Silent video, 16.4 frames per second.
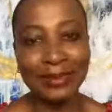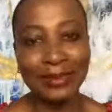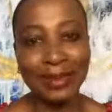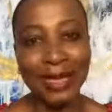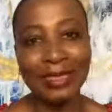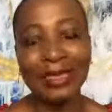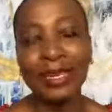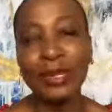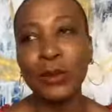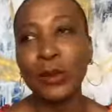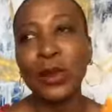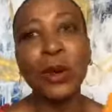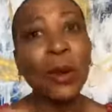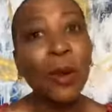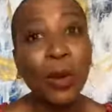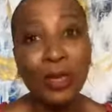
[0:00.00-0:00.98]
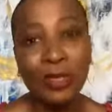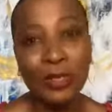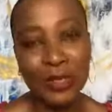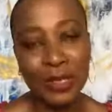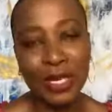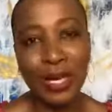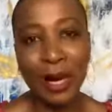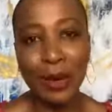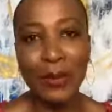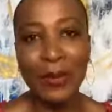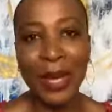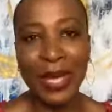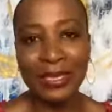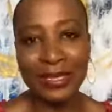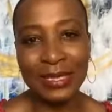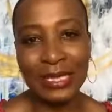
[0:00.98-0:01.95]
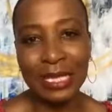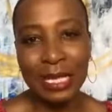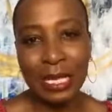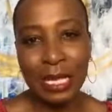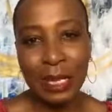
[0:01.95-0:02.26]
I think we're all doing our best,